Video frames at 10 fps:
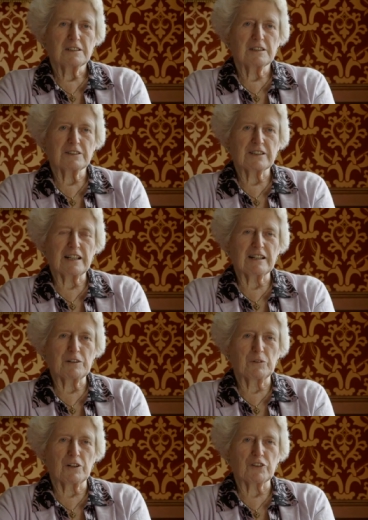there
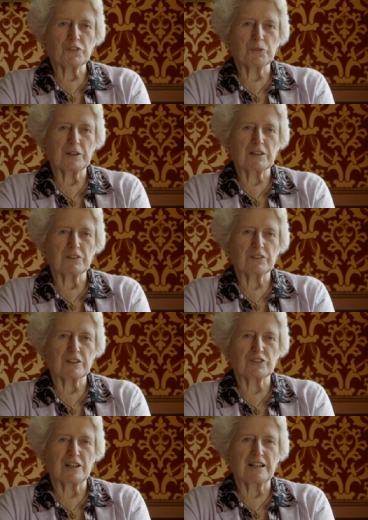I was with
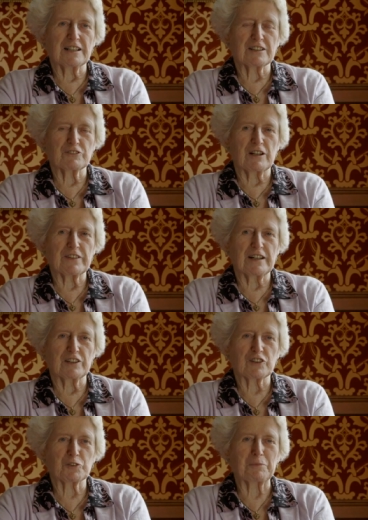a child rather
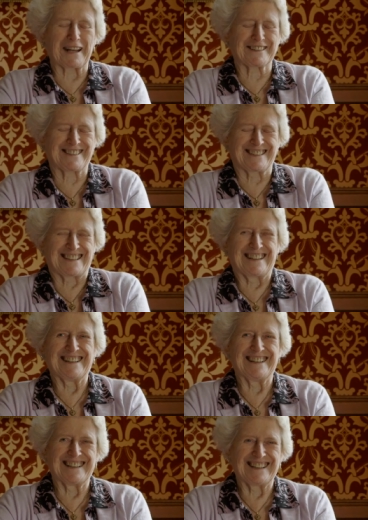unexpectedly
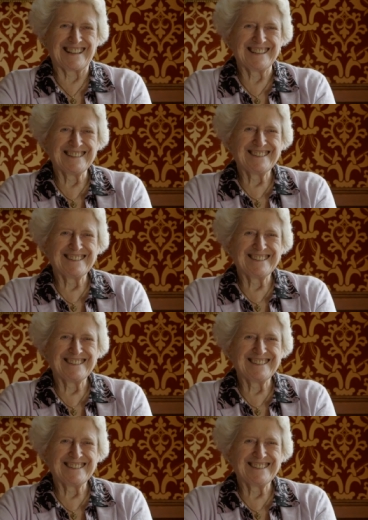early,